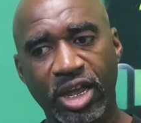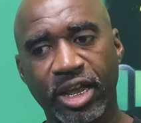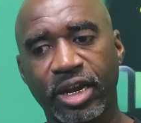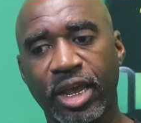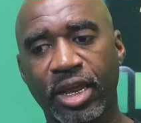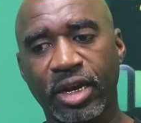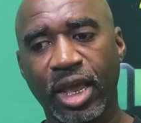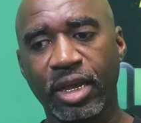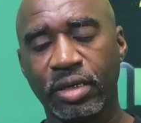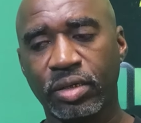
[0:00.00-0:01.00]
Yeah, and,
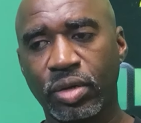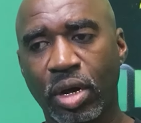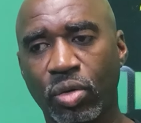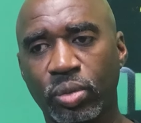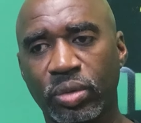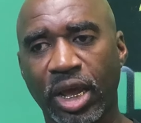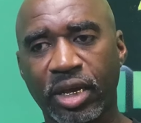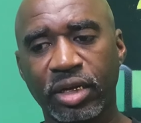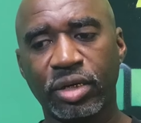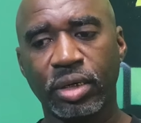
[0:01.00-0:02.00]
and they, you know,
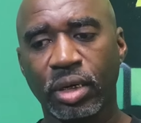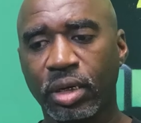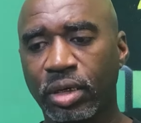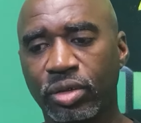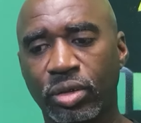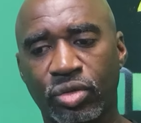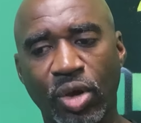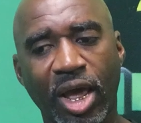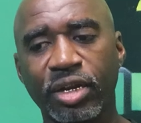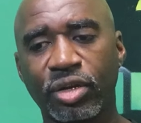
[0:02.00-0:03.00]
they could
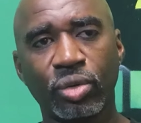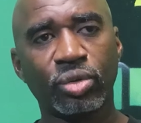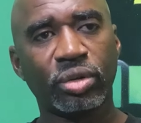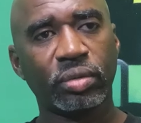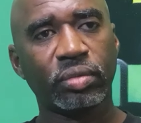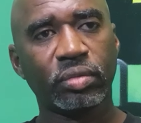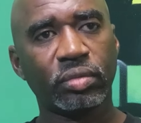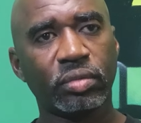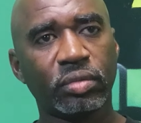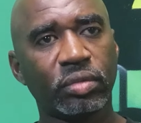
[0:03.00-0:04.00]
try it's to not use, a bad
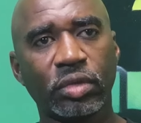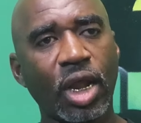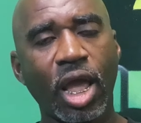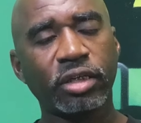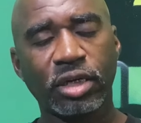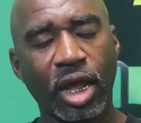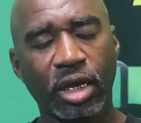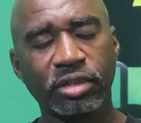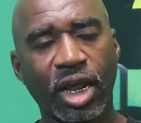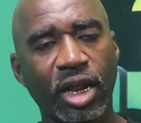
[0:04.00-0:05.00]
assessment either. No, it's
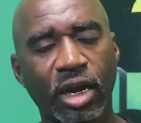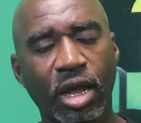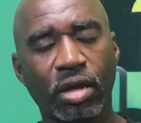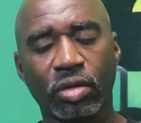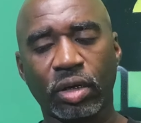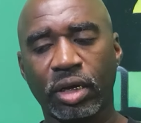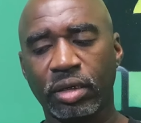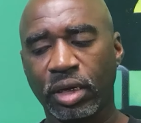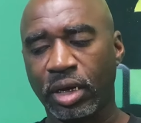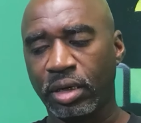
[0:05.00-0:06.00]
not. It's not at all.
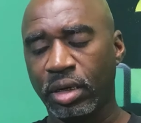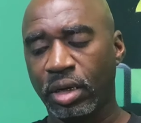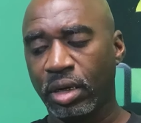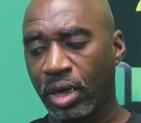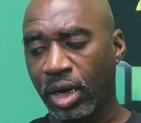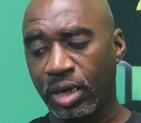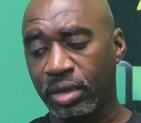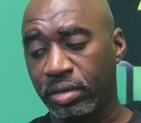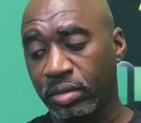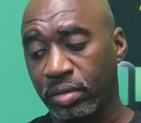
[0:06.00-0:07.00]
And and
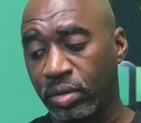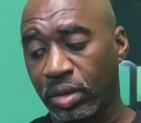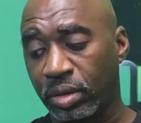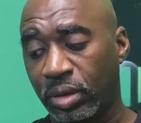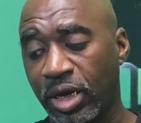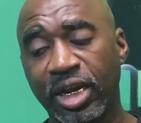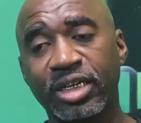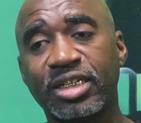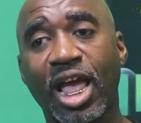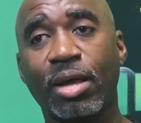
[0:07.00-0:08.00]
and
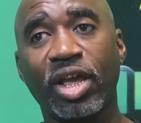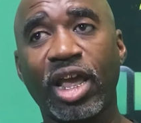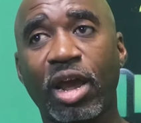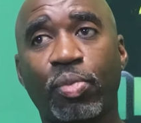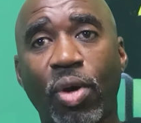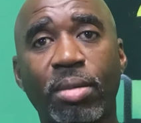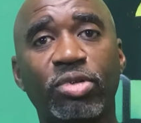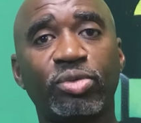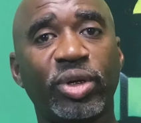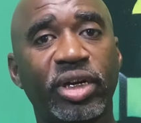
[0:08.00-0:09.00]
anytime they have
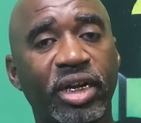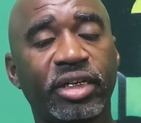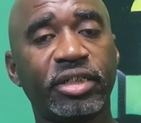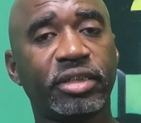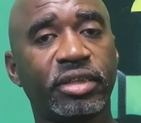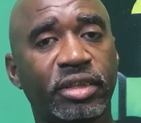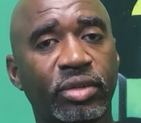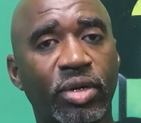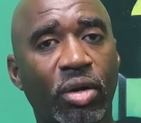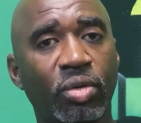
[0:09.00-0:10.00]
problems with niggas,
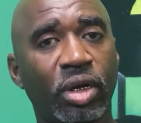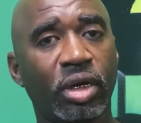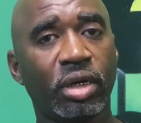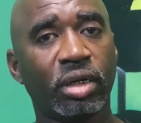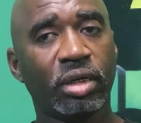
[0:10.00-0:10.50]
you know,